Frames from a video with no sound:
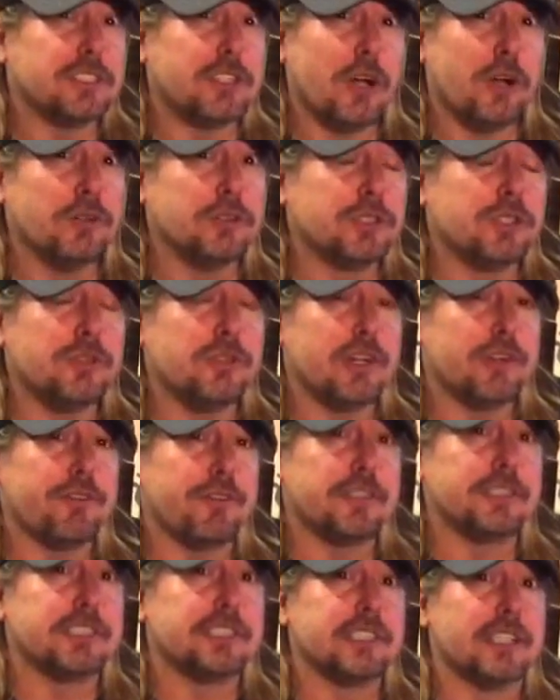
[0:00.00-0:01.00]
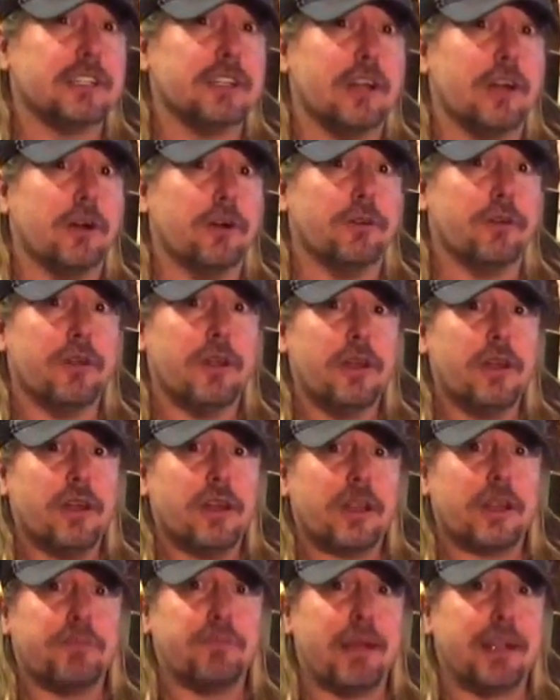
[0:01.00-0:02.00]
those two differences alone
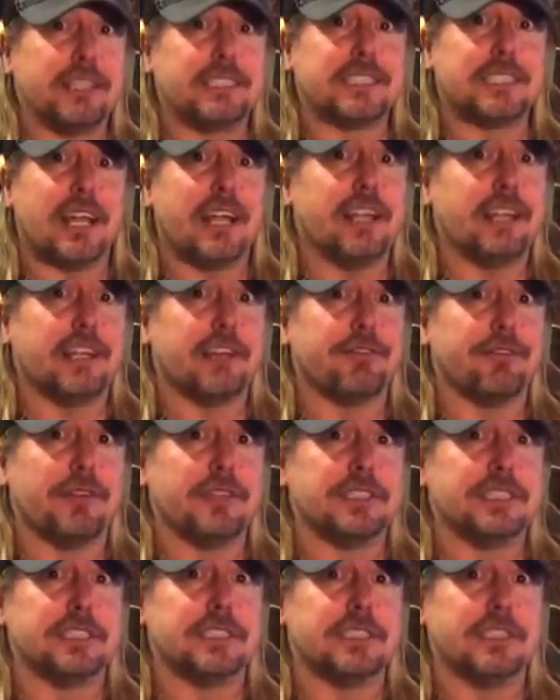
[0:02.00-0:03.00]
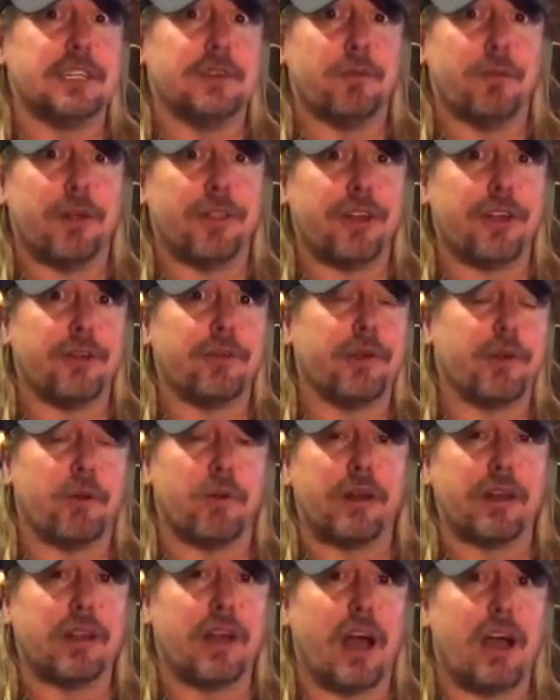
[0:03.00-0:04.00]
make slight differences whether you're
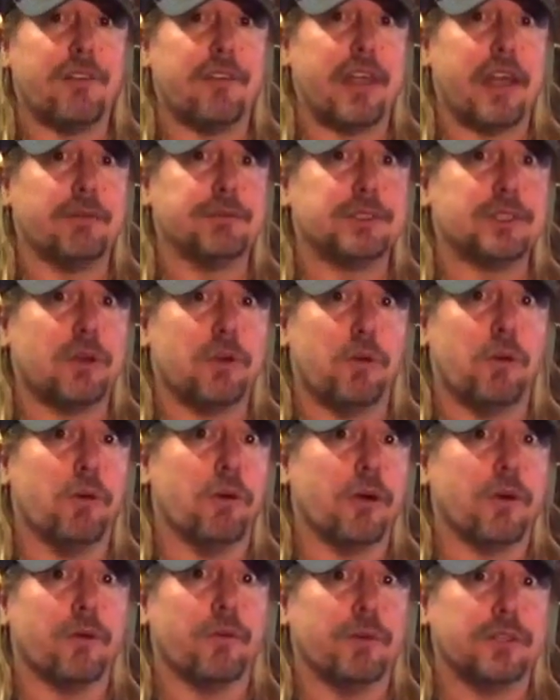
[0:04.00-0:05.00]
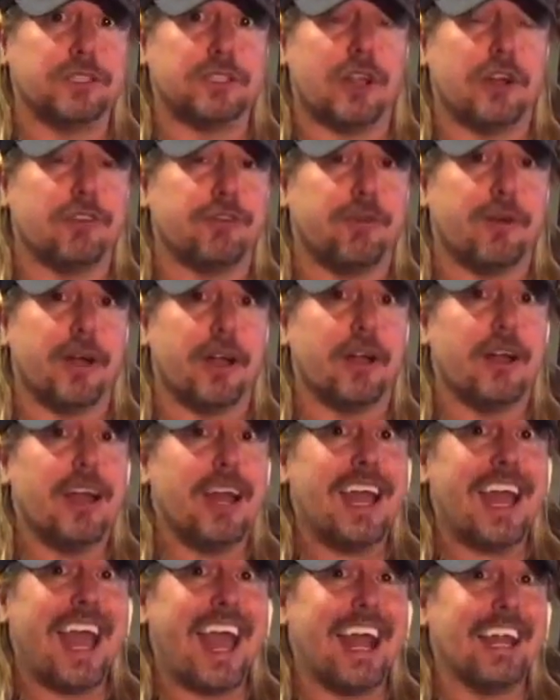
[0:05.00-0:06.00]
recording live amps or with software,
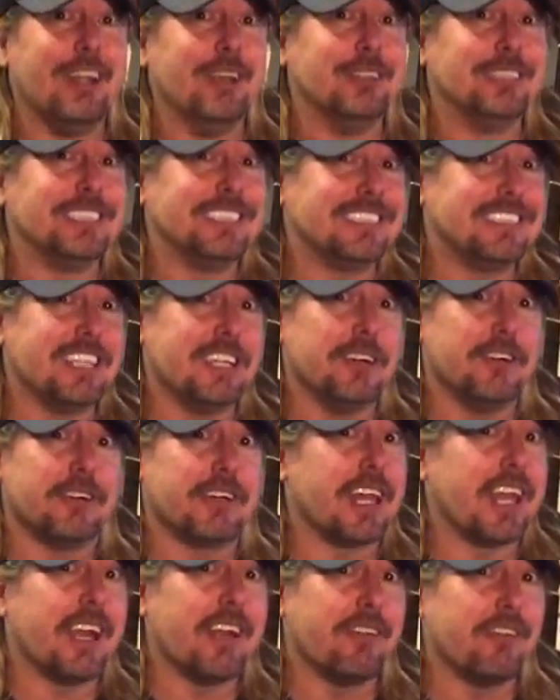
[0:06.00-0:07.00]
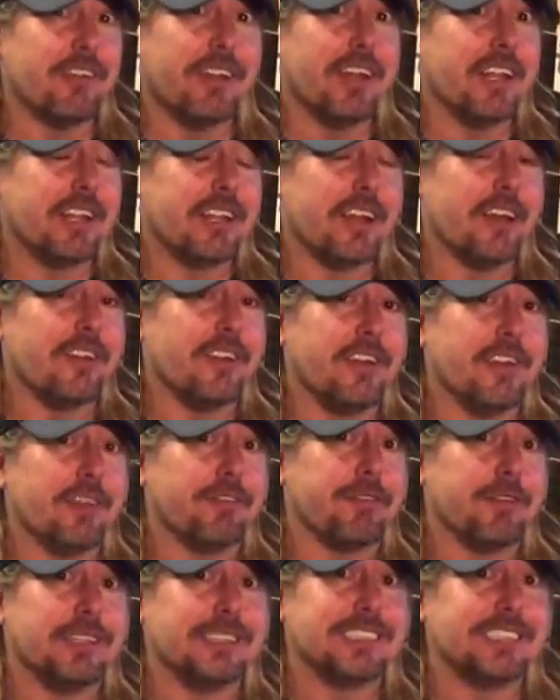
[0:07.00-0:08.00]
and you still can't really tell the
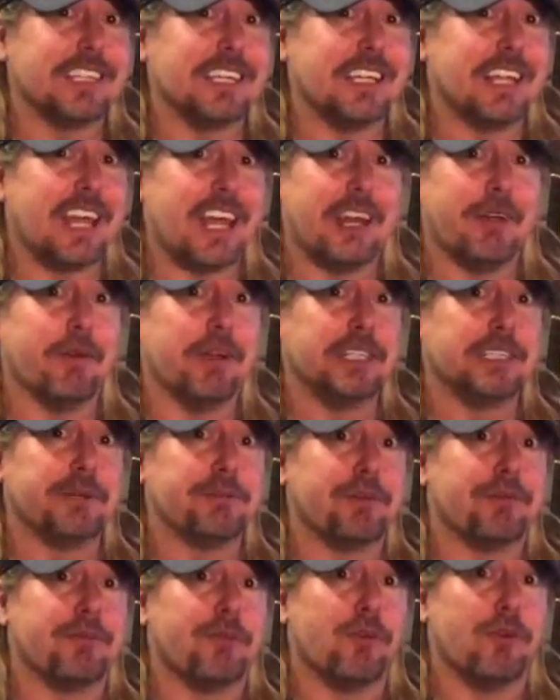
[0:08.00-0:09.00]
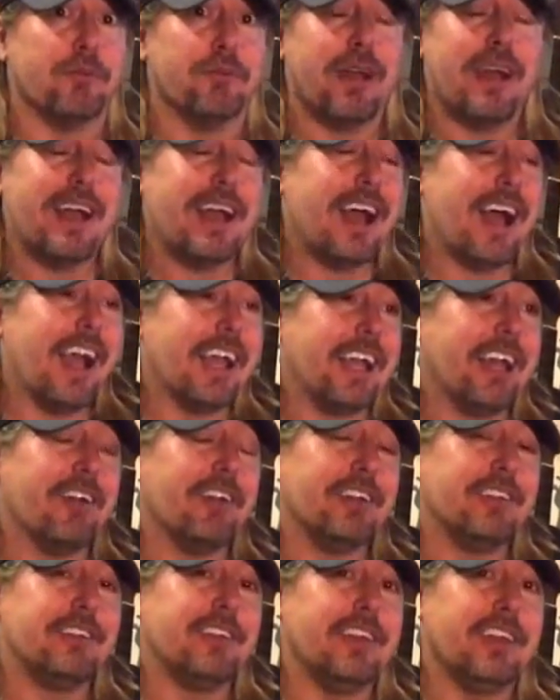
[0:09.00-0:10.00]
difference in any way, shape, or form. I
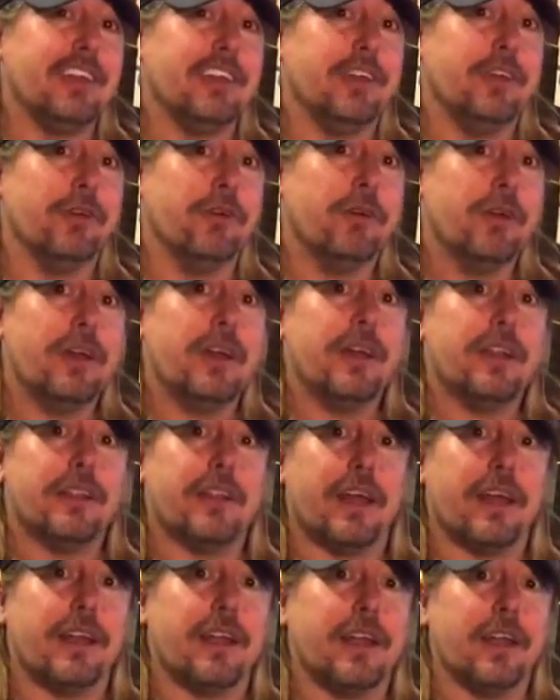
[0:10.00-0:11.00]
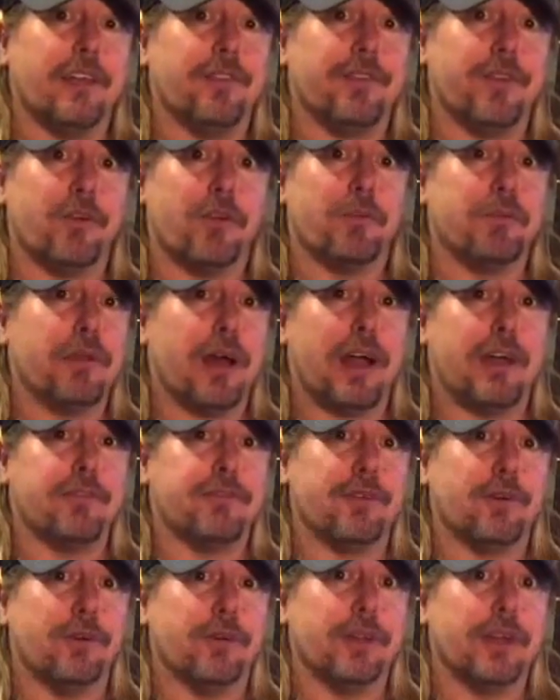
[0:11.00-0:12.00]
guarantee you that if you were
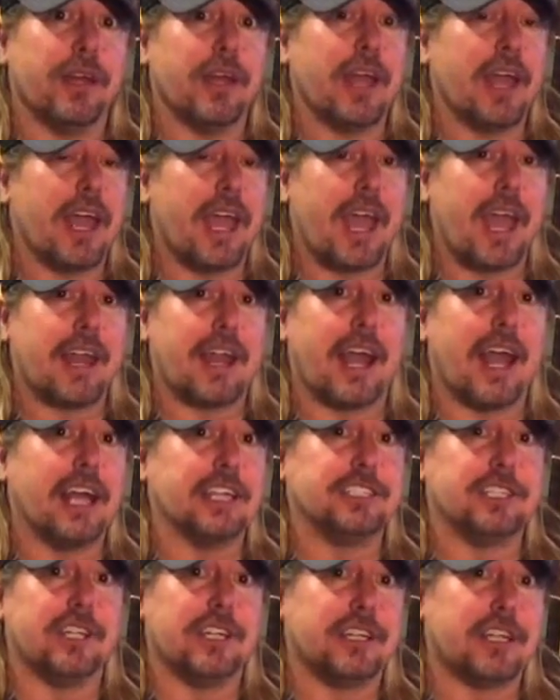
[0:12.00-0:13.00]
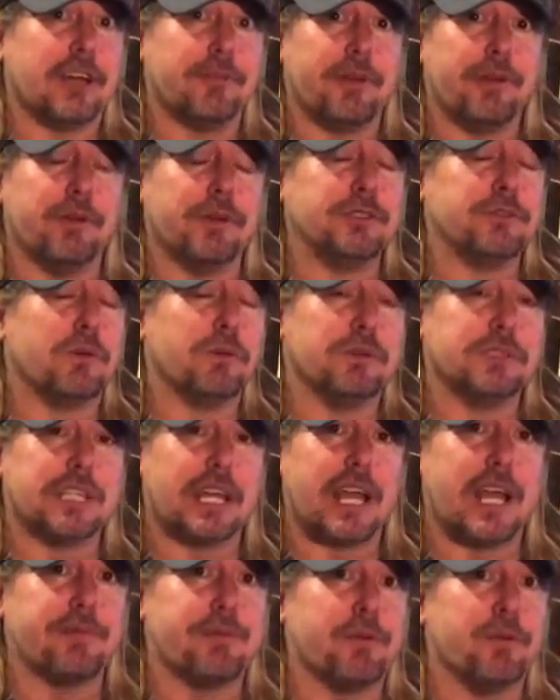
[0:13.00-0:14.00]
blindfolded and I asked you to tell me which one was
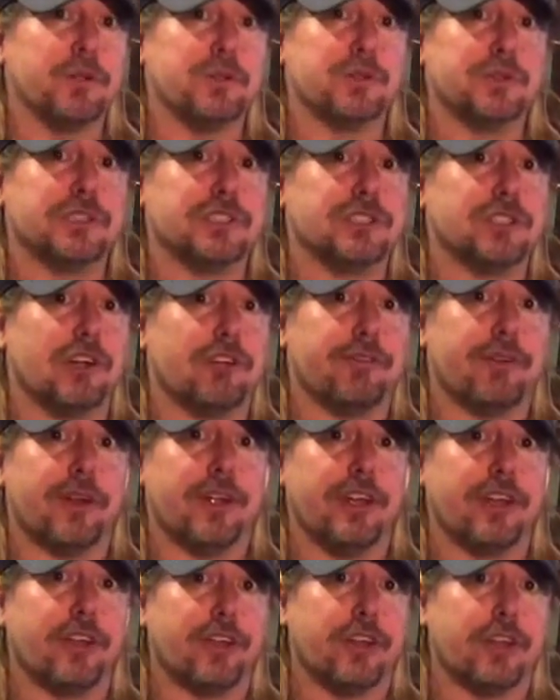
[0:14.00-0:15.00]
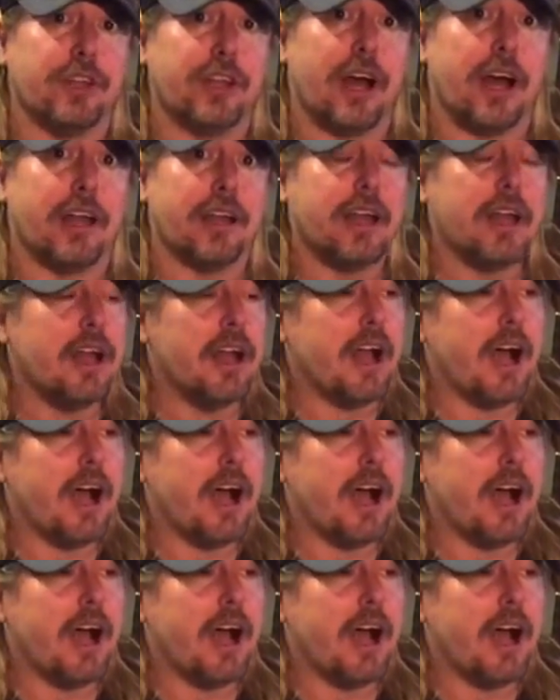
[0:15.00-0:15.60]
the amp and which was the software, you could not.